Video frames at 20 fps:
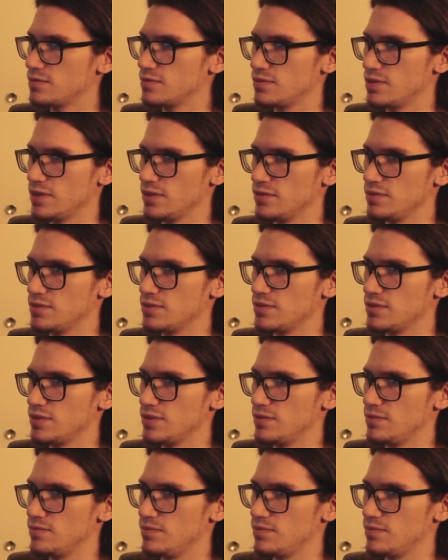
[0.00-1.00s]
at least on
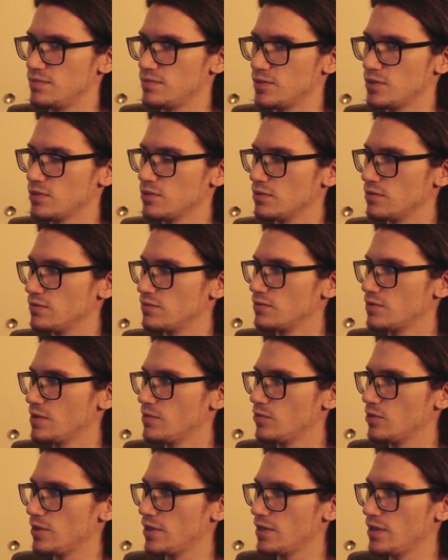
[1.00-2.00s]
the current frame
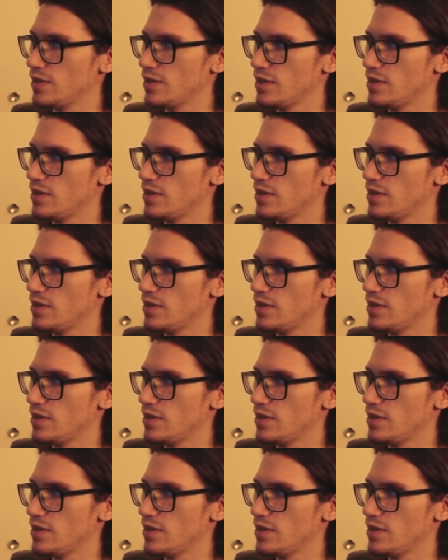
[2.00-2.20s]
rate,